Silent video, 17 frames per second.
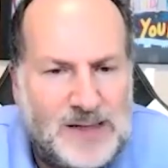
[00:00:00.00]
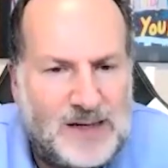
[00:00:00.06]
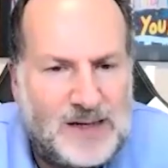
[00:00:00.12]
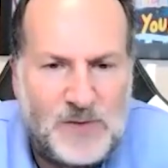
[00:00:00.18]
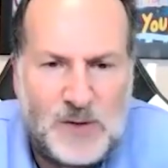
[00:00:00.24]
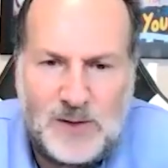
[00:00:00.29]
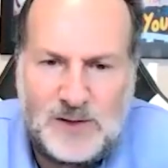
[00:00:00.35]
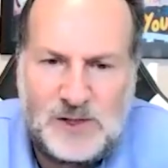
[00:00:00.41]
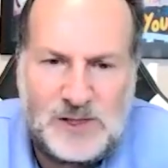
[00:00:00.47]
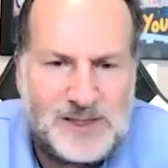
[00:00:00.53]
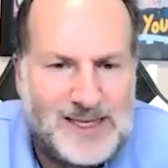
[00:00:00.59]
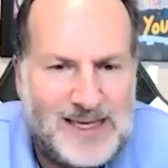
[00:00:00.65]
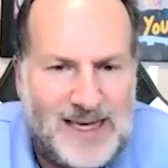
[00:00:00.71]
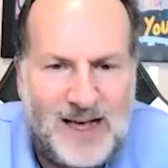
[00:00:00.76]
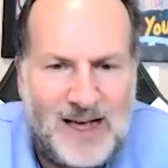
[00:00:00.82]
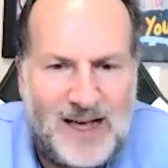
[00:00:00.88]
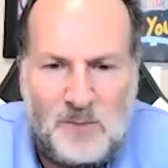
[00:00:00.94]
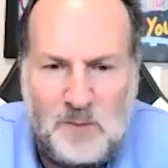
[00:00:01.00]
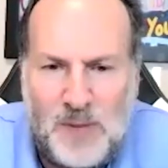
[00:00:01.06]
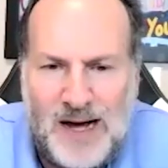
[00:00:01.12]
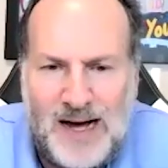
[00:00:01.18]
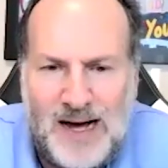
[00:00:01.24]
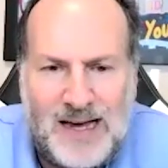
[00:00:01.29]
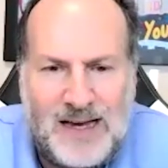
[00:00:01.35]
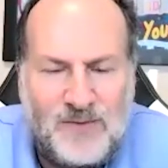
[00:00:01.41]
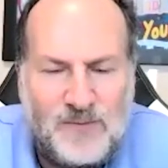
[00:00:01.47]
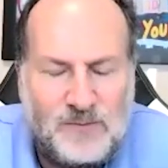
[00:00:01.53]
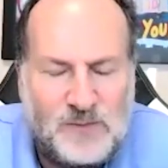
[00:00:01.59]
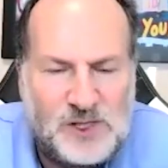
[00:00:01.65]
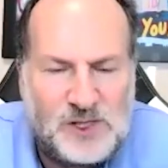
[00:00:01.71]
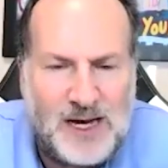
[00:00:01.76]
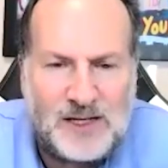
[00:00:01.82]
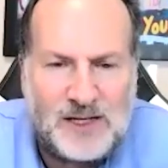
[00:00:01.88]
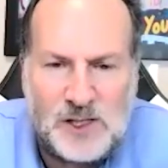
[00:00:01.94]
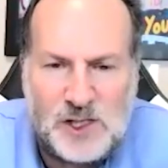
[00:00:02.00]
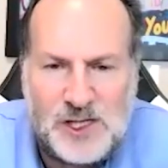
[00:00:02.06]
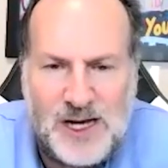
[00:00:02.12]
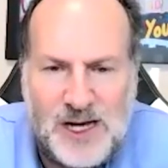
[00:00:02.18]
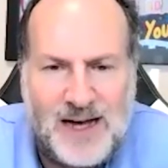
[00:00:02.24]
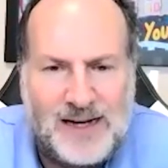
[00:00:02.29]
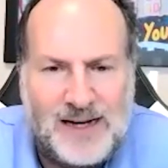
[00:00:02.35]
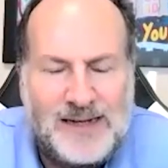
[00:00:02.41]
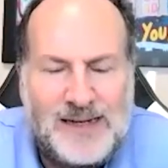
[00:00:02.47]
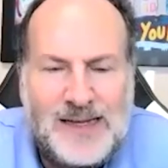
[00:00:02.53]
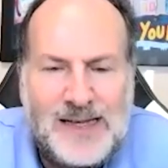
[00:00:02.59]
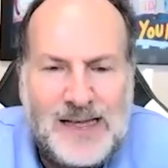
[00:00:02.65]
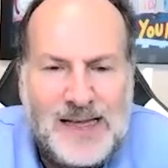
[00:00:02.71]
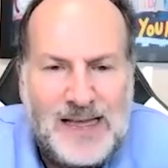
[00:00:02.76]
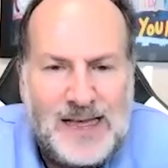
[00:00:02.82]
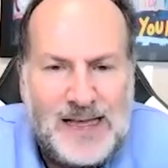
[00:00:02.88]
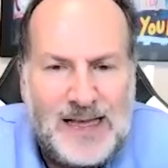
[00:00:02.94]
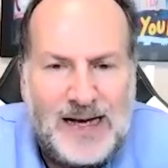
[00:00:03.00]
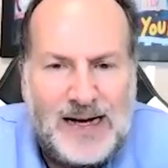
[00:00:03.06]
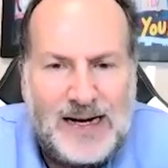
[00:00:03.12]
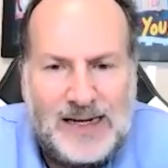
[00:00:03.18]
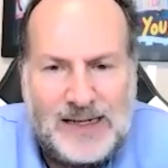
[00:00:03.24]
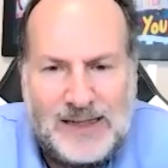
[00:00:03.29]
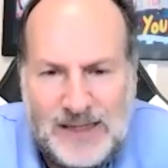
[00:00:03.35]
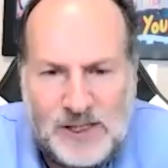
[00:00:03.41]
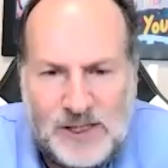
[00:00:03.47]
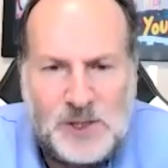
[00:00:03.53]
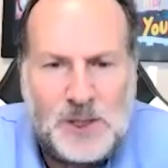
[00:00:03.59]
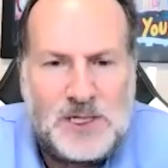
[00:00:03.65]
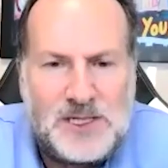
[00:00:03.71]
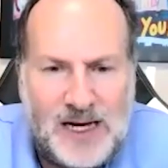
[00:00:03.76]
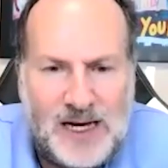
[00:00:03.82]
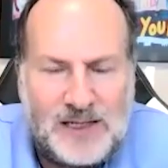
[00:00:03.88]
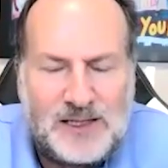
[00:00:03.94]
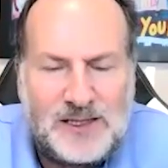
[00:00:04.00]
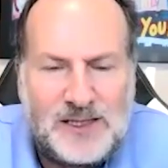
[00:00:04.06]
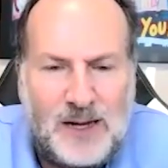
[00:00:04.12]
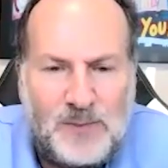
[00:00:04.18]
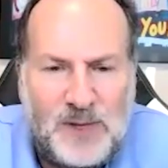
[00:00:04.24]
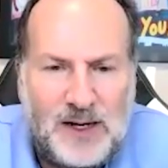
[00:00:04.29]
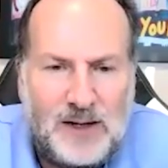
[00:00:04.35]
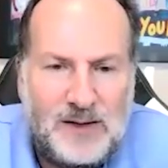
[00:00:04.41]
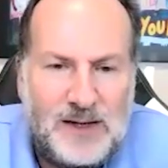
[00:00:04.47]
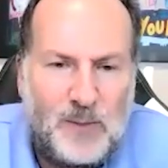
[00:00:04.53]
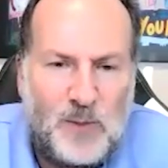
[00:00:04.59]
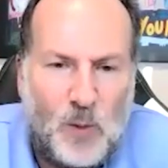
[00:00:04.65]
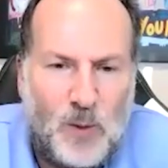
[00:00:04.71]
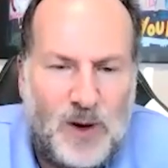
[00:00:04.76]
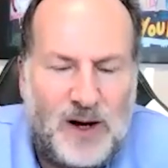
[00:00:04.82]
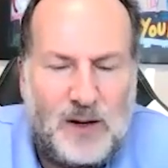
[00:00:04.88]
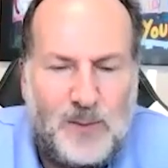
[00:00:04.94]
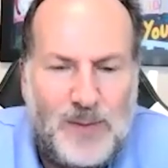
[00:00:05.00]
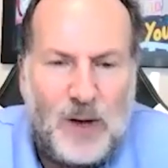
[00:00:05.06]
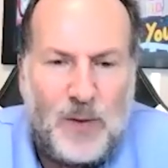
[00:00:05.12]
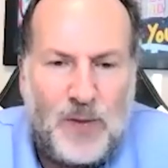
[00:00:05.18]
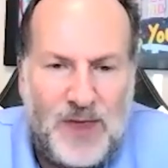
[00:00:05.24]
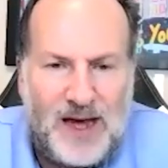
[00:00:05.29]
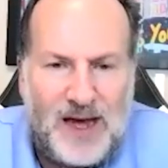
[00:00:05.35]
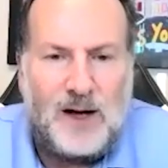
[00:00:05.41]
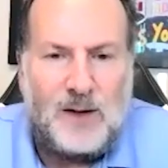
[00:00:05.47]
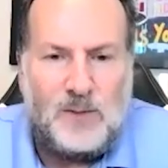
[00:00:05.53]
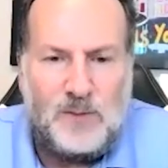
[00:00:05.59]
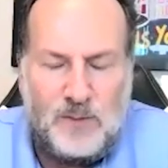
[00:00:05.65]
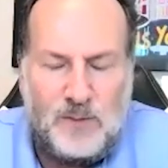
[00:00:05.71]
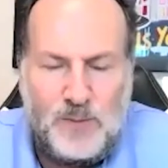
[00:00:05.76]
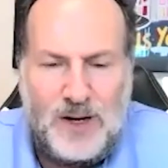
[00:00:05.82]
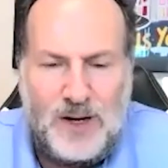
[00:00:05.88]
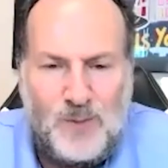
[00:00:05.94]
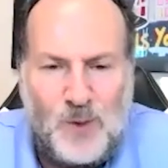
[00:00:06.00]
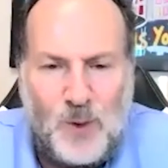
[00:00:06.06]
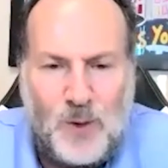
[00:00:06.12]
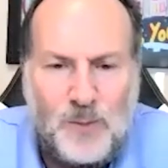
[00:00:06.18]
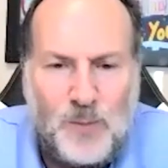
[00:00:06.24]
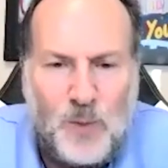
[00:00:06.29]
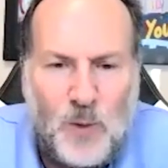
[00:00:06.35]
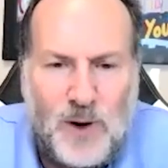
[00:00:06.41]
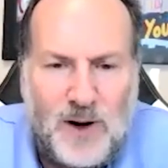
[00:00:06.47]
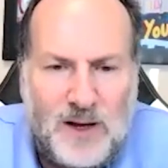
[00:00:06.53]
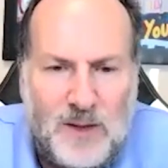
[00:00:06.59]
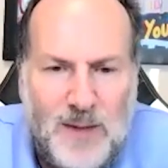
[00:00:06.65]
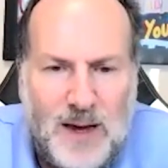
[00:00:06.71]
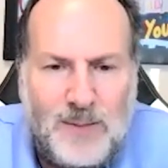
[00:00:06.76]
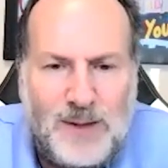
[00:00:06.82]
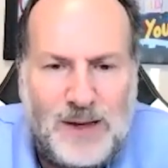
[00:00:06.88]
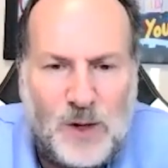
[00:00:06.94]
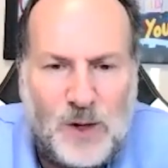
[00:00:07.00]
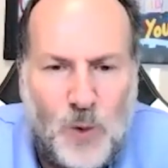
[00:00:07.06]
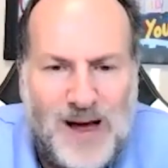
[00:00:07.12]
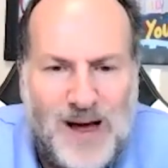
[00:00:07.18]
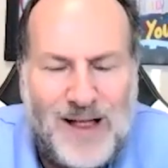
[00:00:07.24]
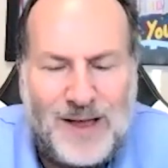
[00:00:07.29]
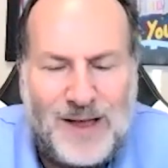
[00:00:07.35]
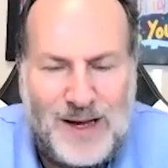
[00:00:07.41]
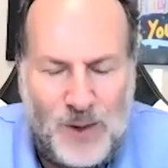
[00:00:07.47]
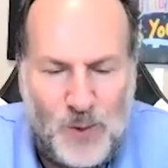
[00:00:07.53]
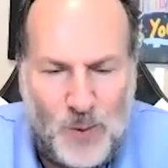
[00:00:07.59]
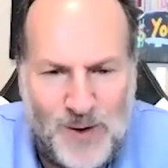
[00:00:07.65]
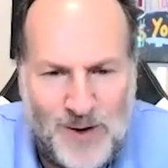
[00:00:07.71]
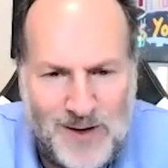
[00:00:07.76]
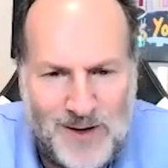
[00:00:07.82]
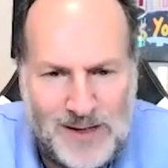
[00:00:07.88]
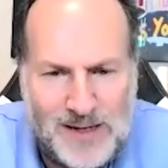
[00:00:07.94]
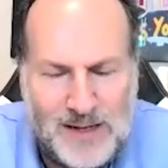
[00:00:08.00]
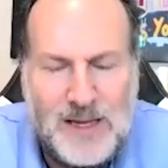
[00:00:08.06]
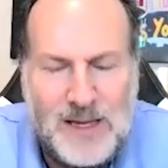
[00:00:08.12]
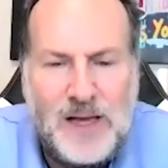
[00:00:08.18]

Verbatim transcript: If they're just getting by check to check, uh, it should tell you something, number one, about them, but more importantly, maybe the quality of work